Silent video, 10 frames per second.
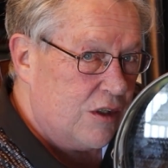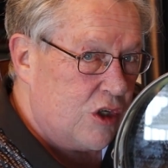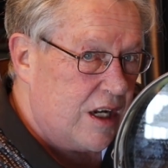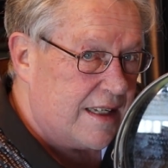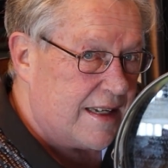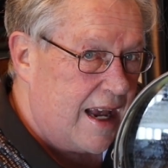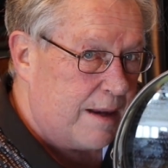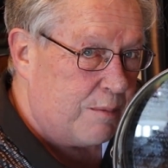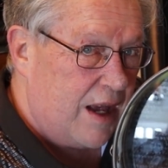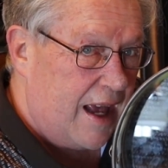
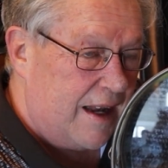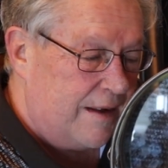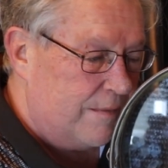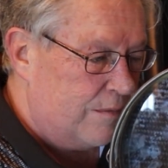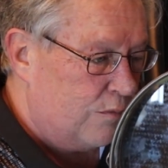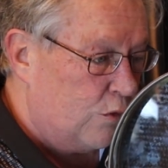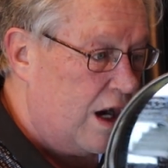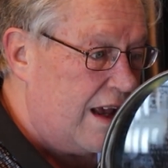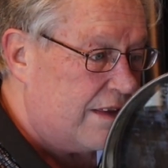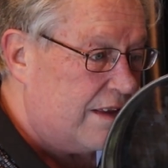cheesecake pan
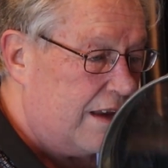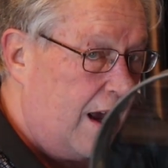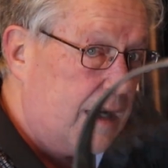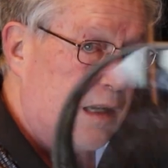with a